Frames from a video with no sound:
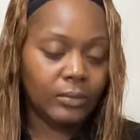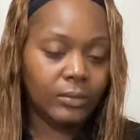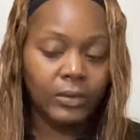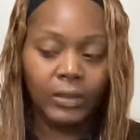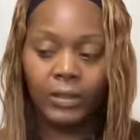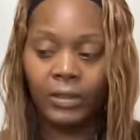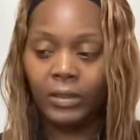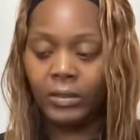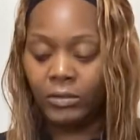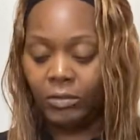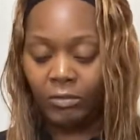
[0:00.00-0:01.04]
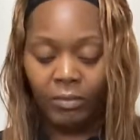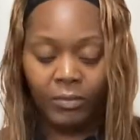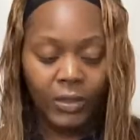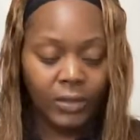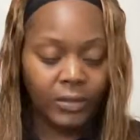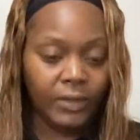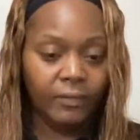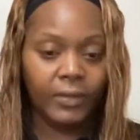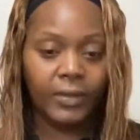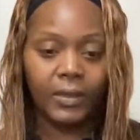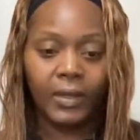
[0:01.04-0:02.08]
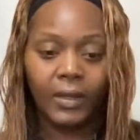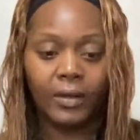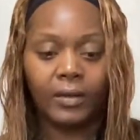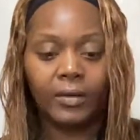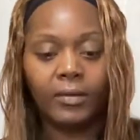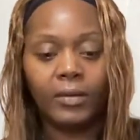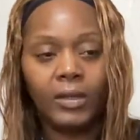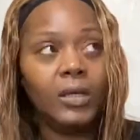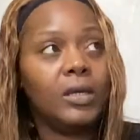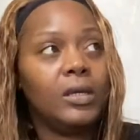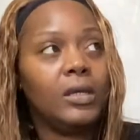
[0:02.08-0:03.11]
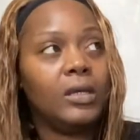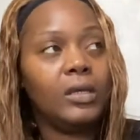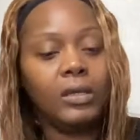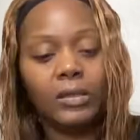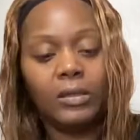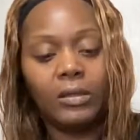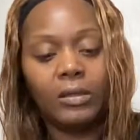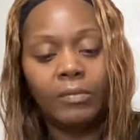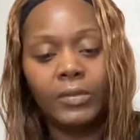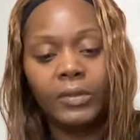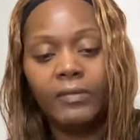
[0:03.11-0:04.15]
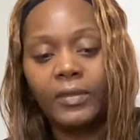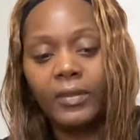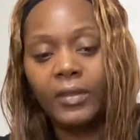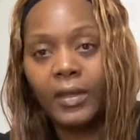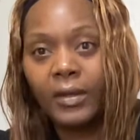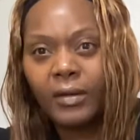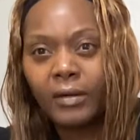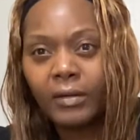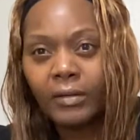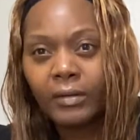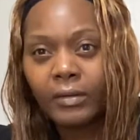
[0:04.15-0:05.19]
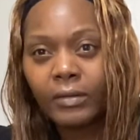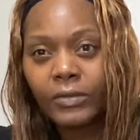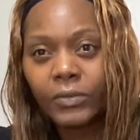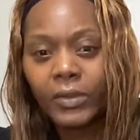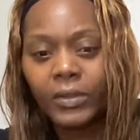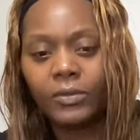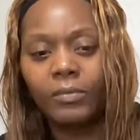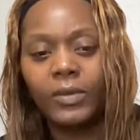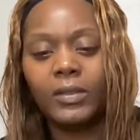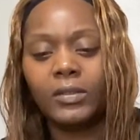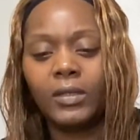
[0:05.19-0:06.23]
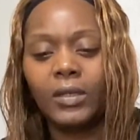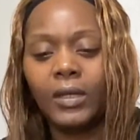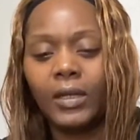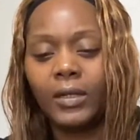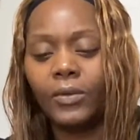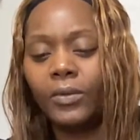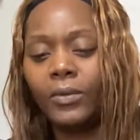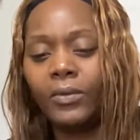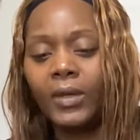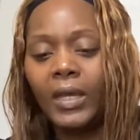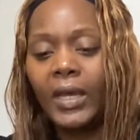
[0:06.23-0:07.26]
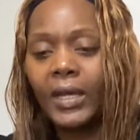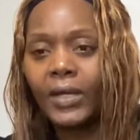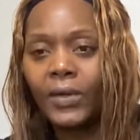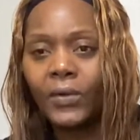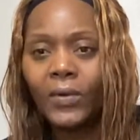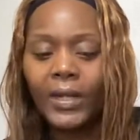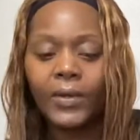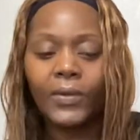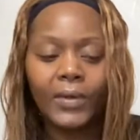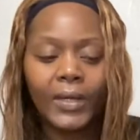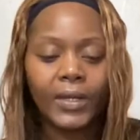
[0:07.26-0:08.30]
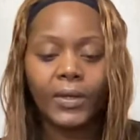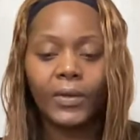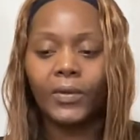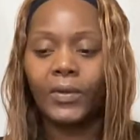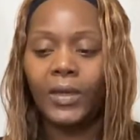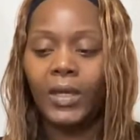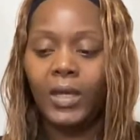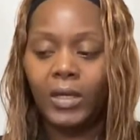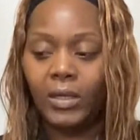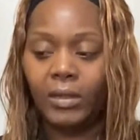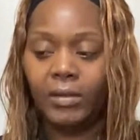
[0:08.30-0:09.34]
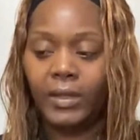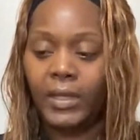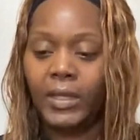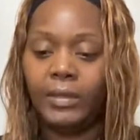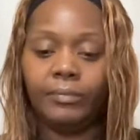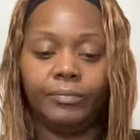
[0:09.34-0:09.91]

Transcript: Yeah, so I'm going to leave it there. I'm going to leave it there. 22 minutes. Yeah, I gotta go. I gotta go. I gotta go. I gotta go. Okay.